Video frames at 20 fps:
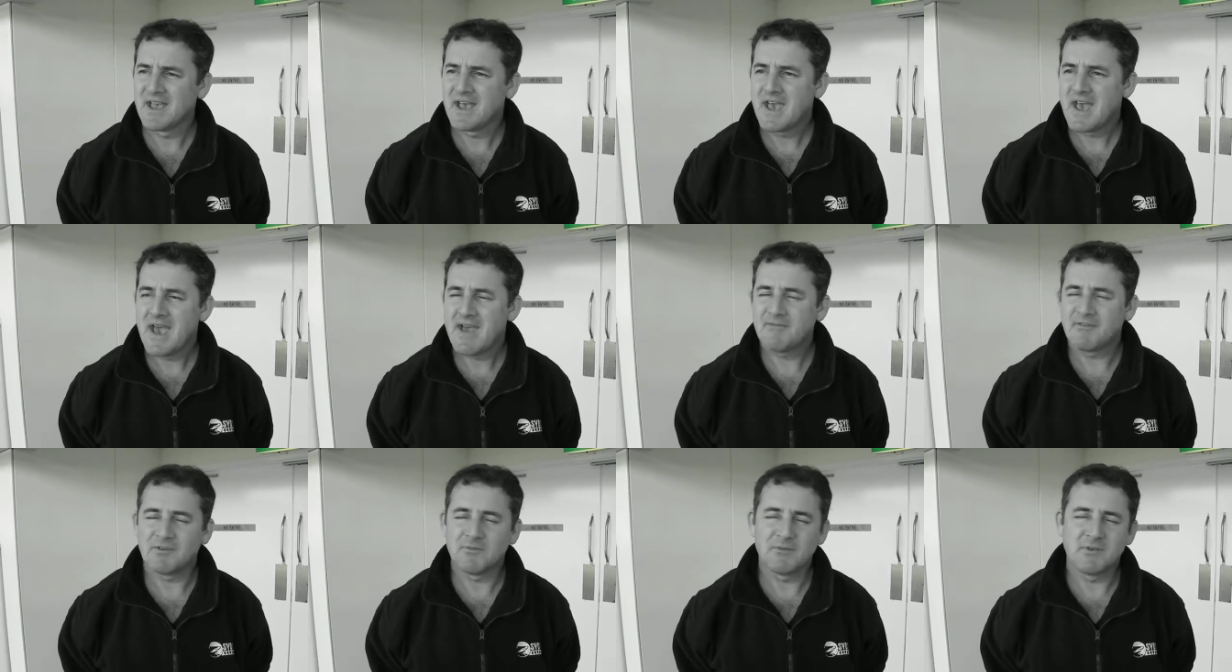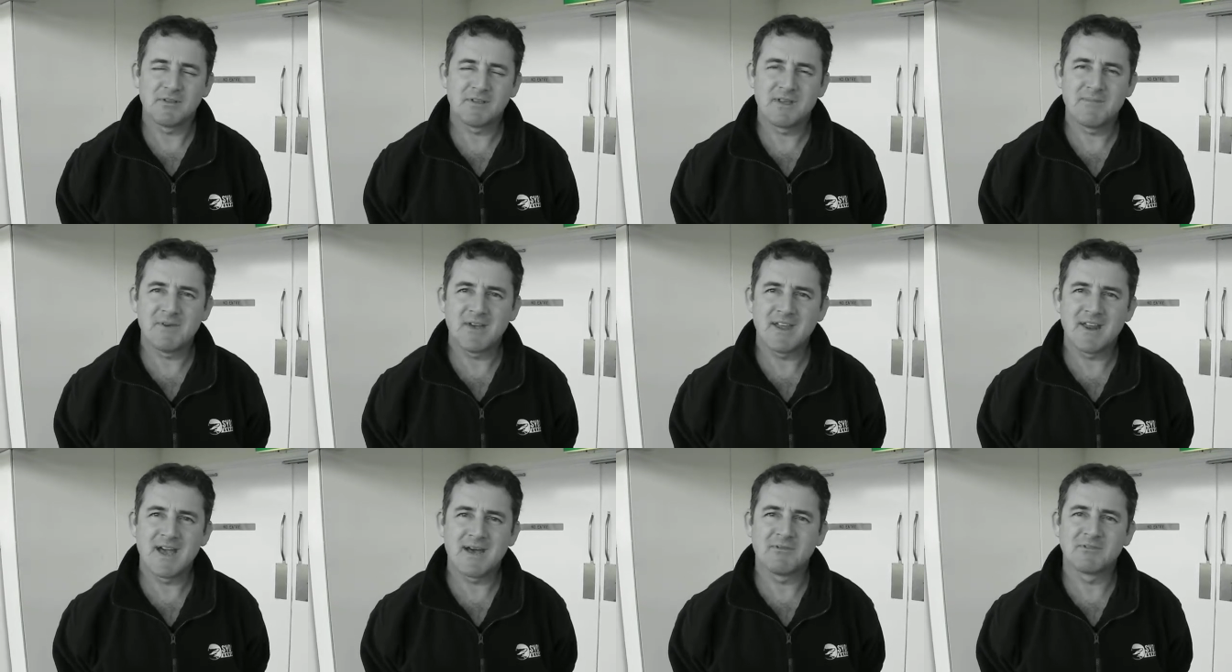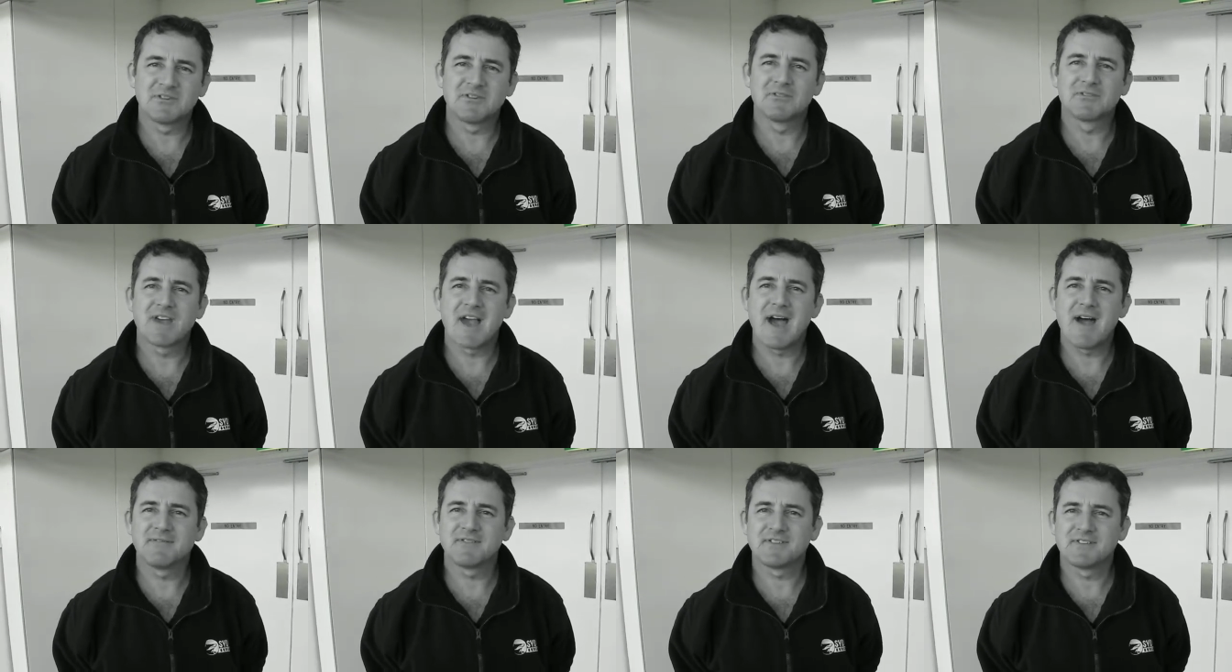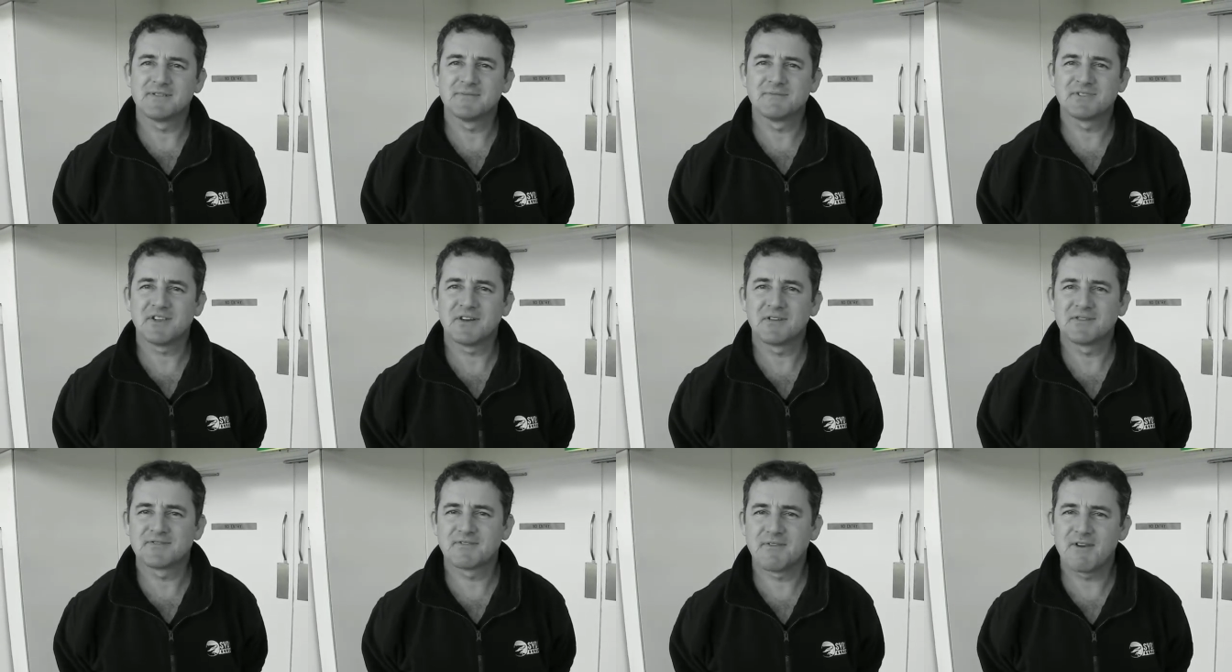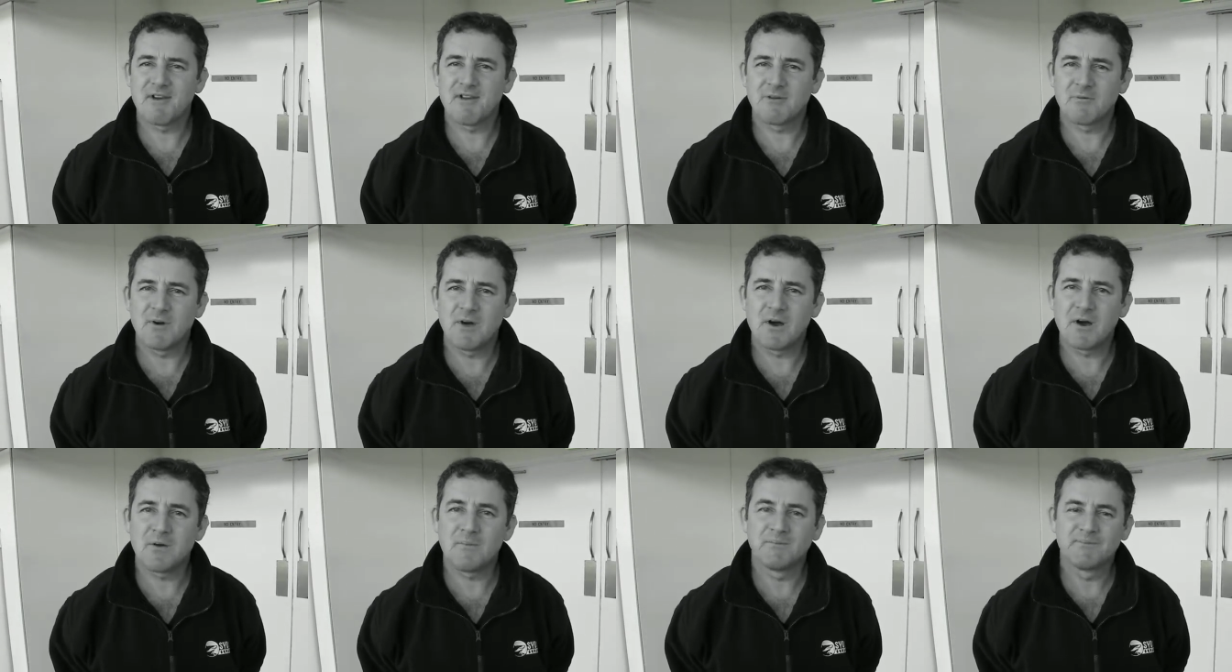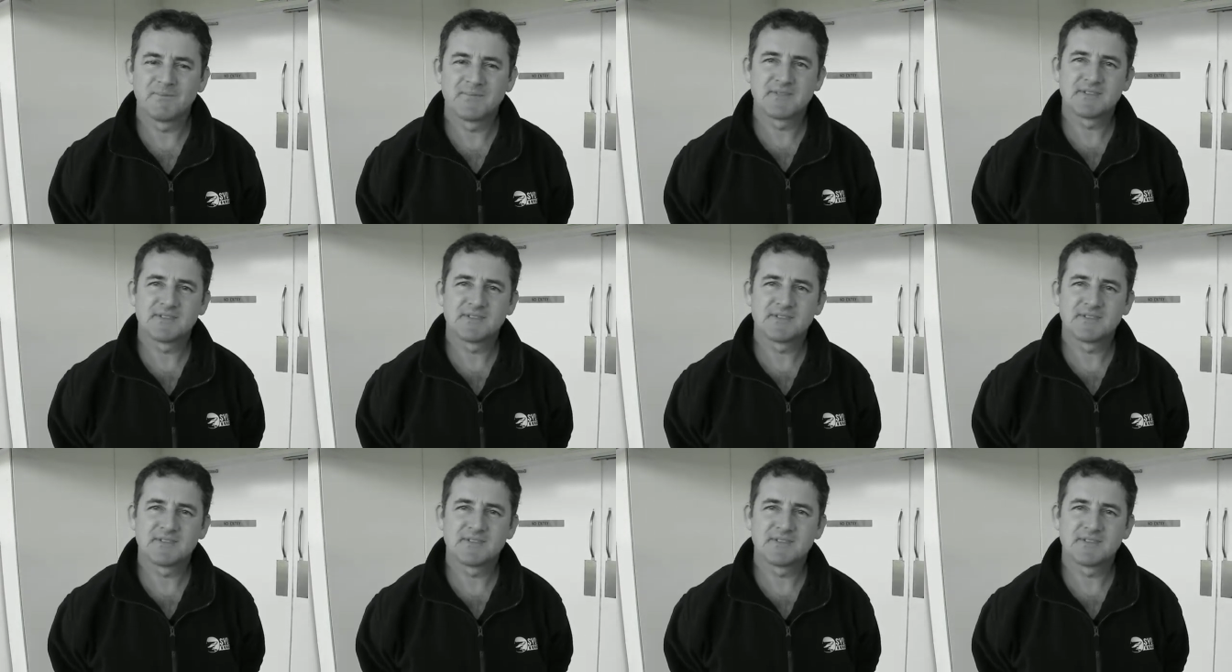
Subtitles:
haven't really been able to look after themselves very well.